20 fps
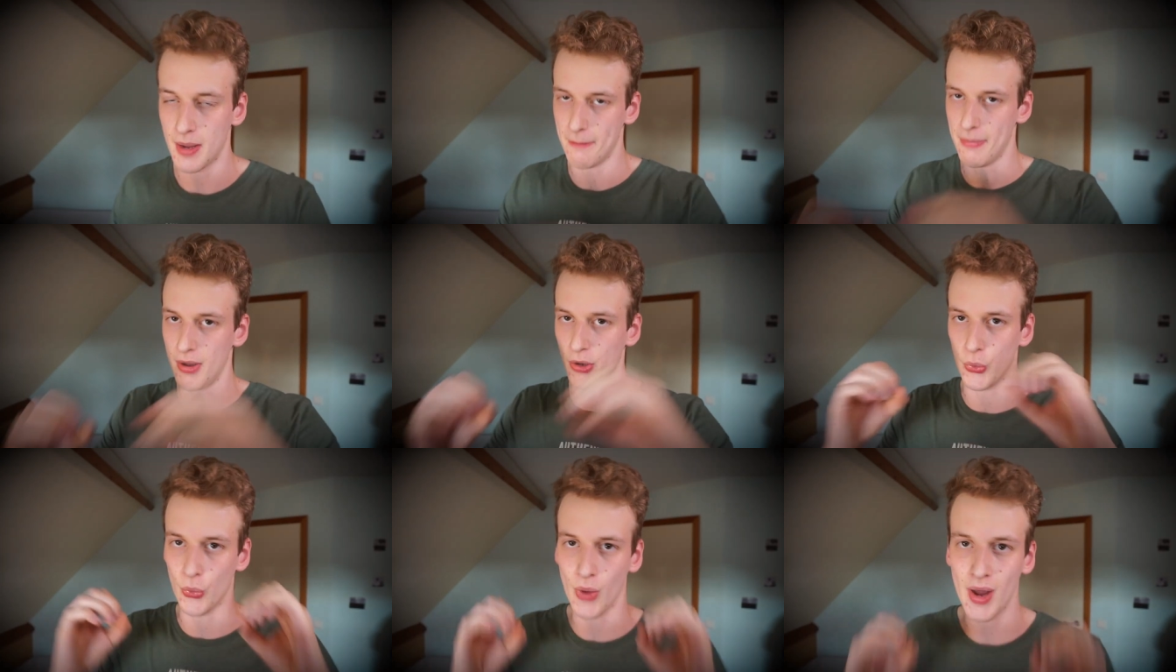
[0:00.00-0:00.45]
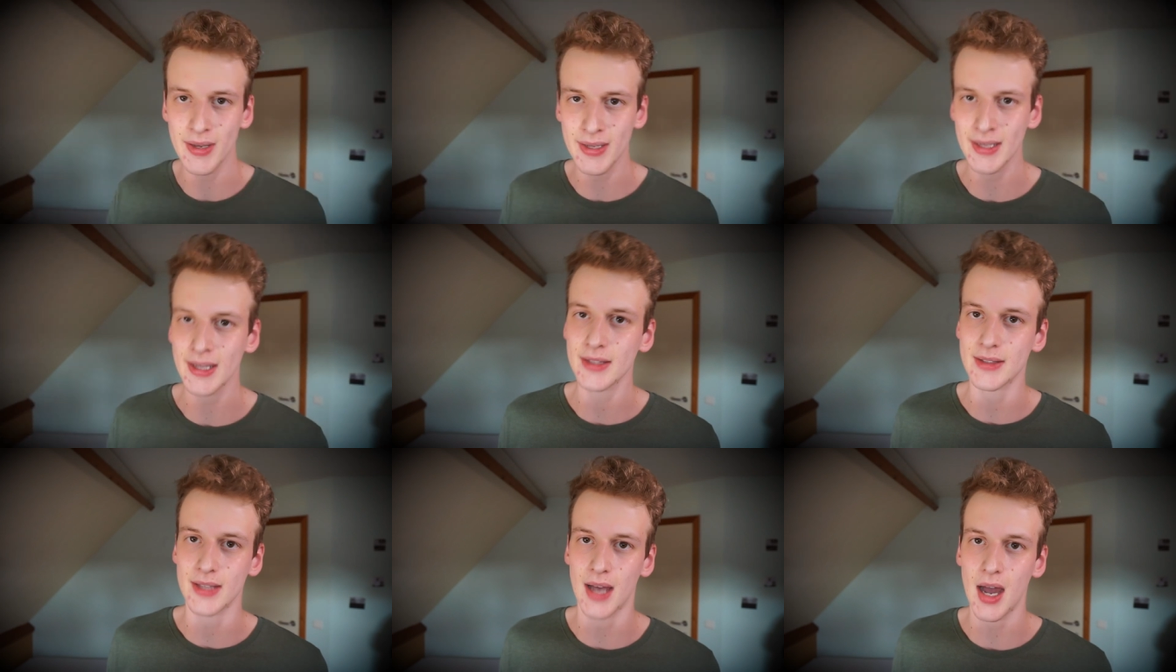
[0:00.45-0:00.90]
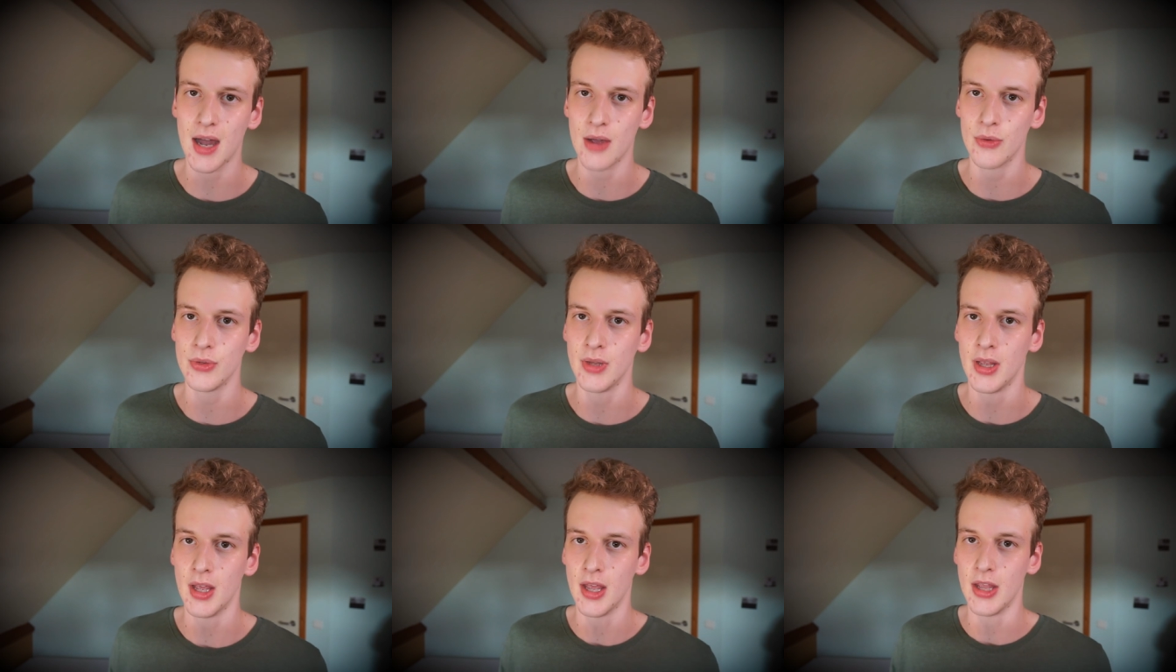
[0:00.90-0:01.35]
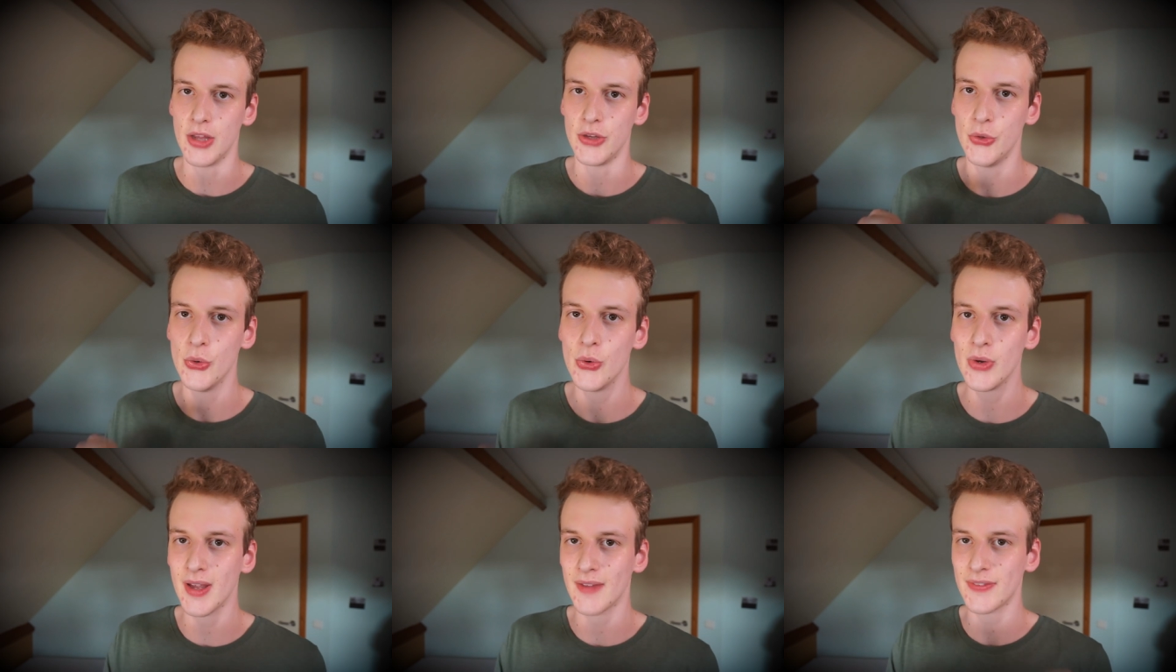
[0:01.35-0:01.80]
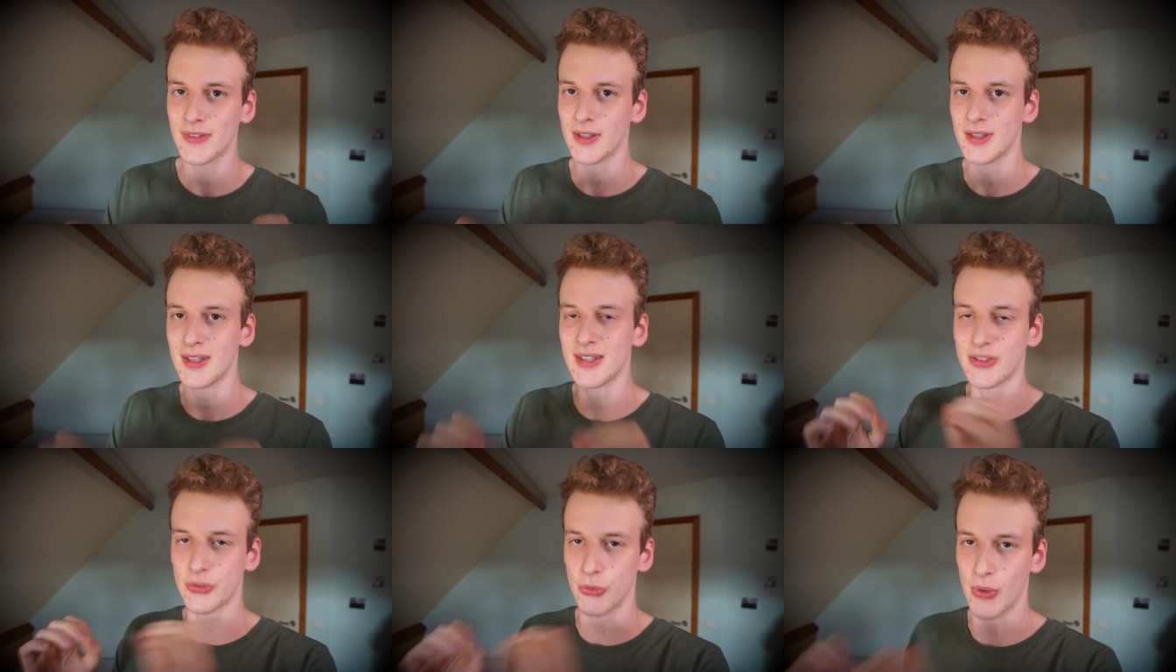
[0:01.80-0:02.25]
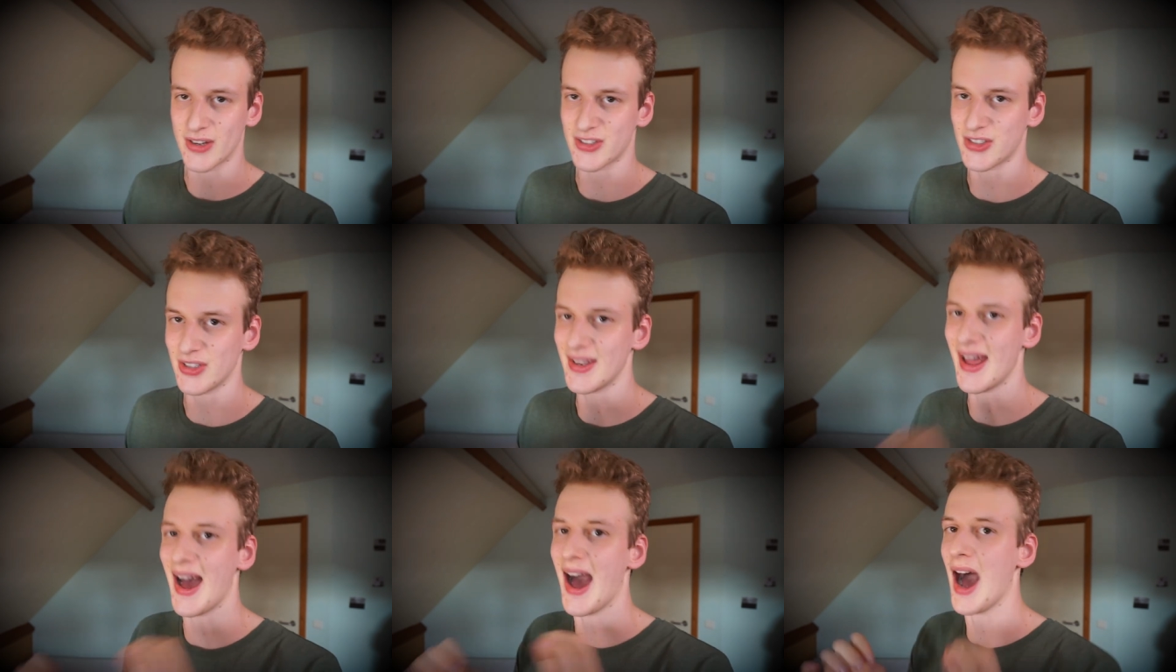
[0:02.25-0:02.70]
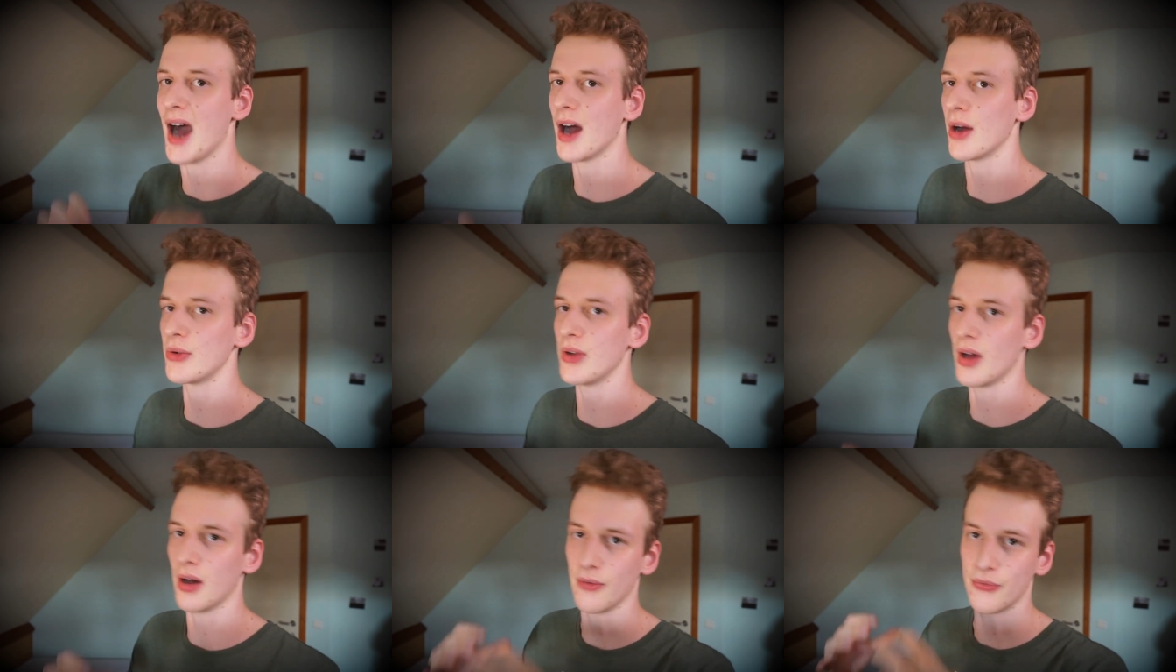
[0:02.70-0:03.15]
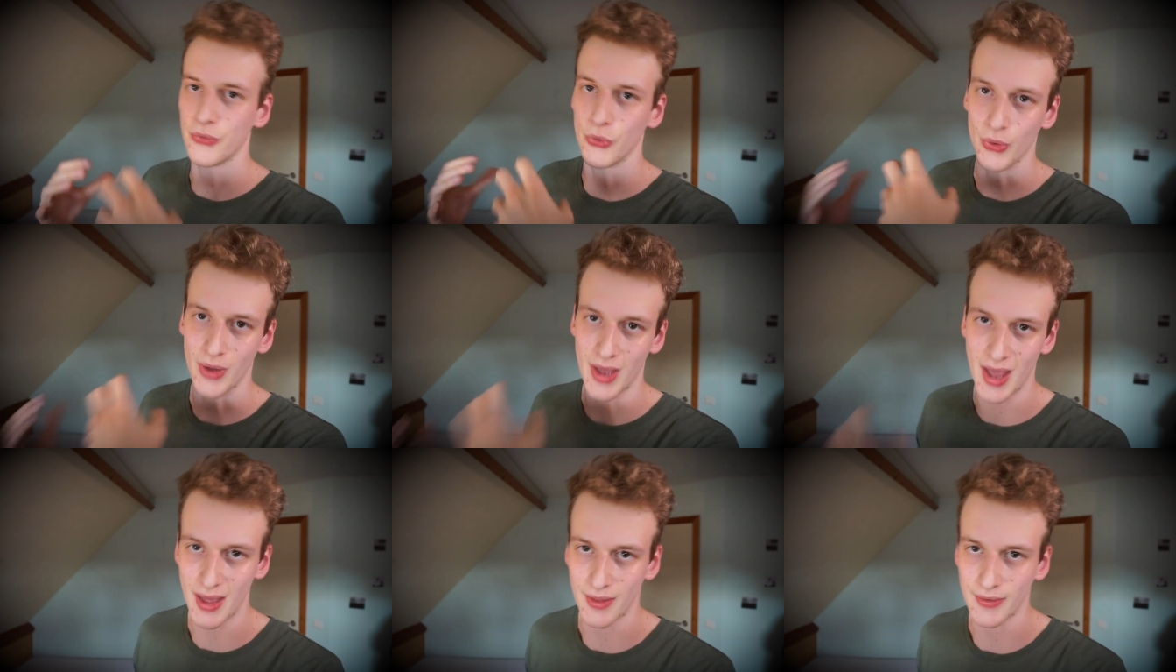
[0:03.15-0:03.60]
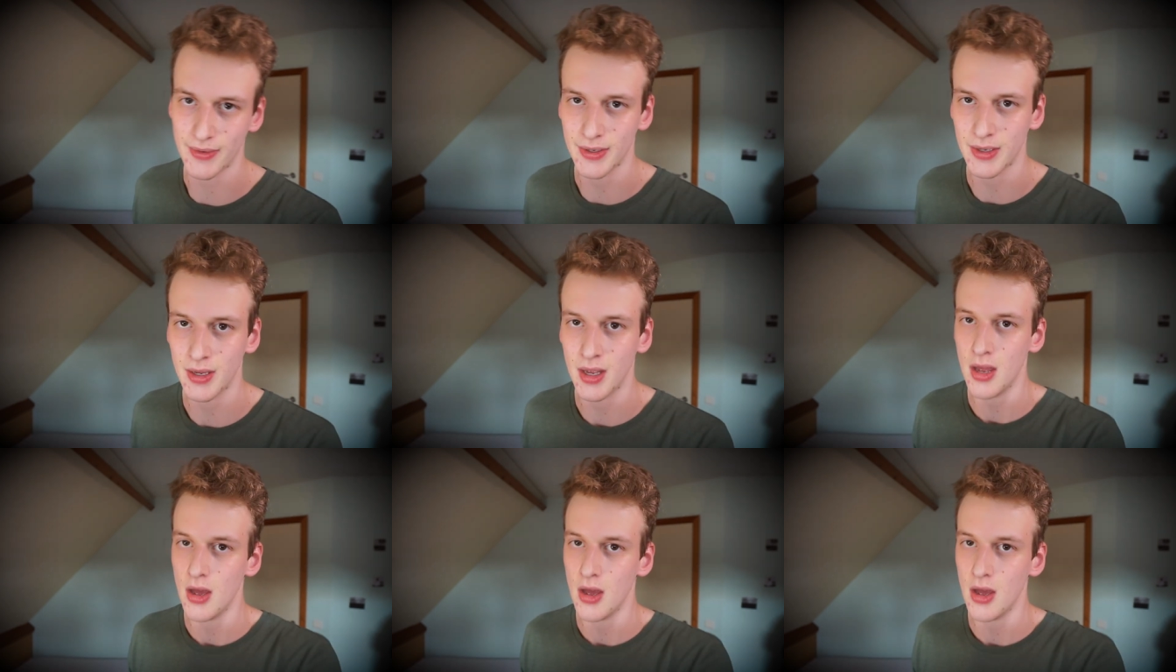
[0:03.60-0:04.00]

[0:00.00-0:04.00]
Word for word: By writing it down, you get the distraction out of your head.